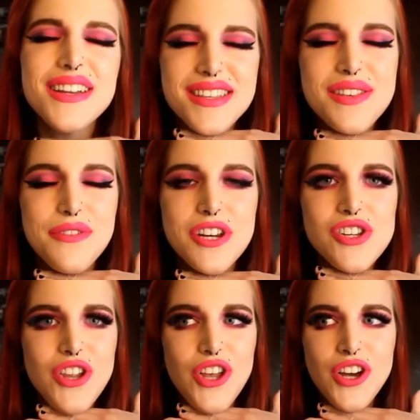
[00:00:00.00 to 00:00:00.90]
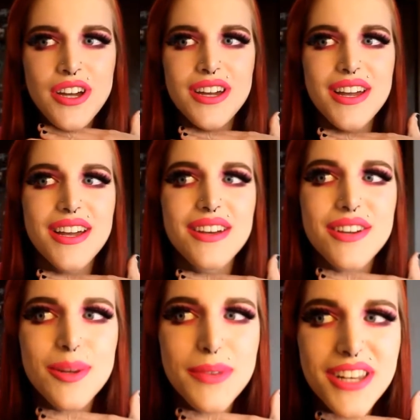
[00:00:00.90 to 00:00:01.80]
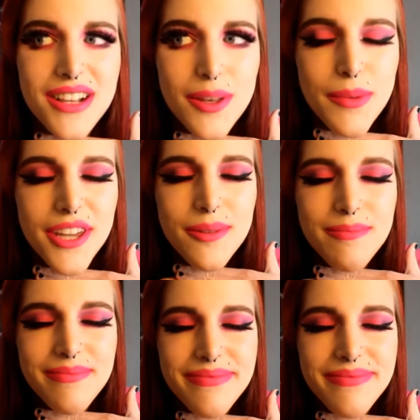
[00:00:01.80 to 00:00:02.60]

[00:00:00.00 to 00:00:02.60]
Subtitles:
is the finished look. I'll come in a little bit.